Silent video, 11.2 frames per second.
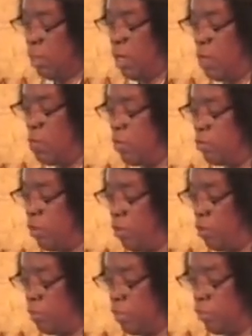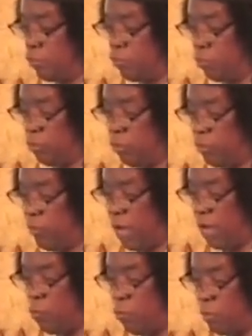I want to go into the
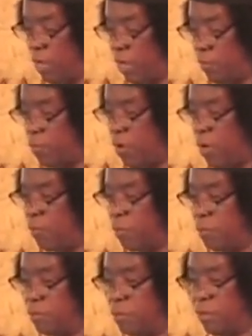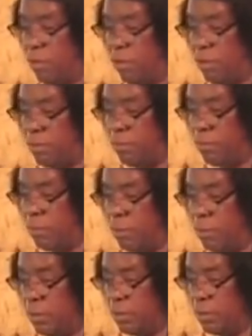divine warning by the prophet, um,
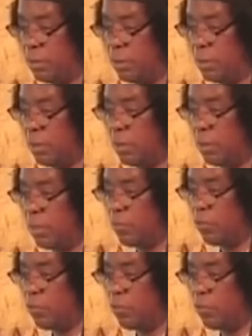and I'm